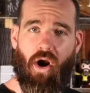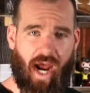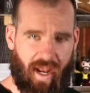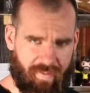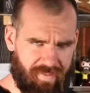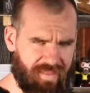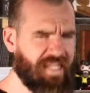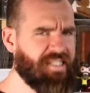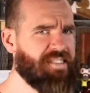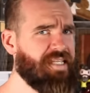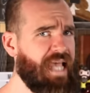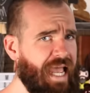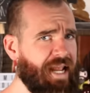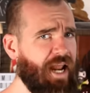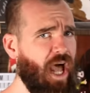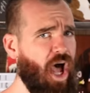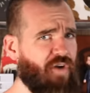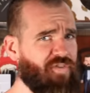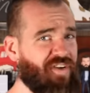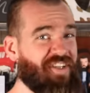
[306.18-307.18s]
All right, let's
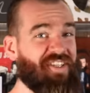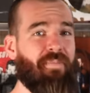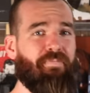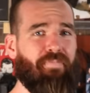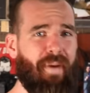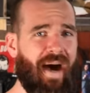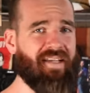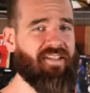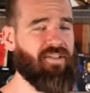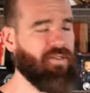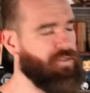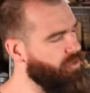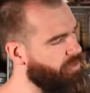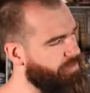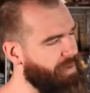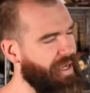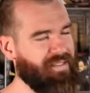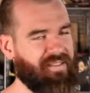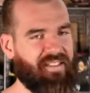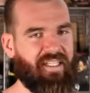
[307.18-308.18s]
head over to bustle
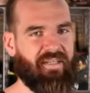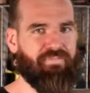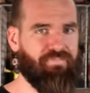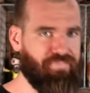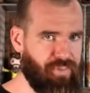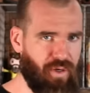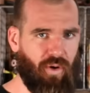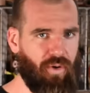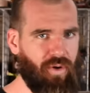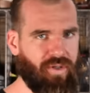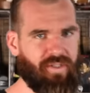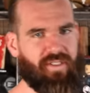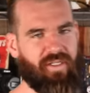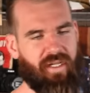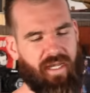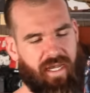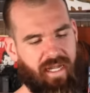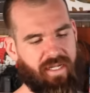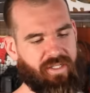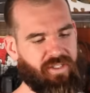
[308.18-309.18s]
or
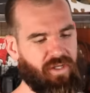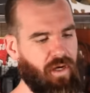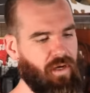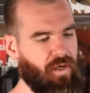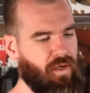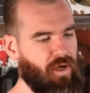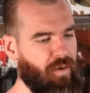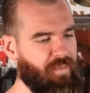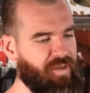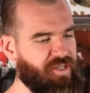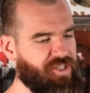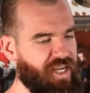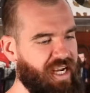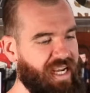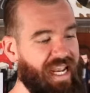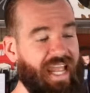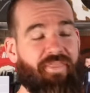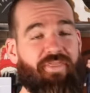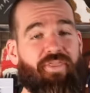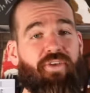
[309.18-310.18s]
bustybroads.com uh, and
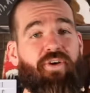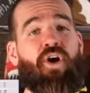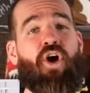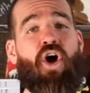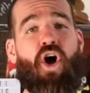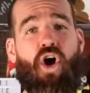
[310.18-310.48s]
check out the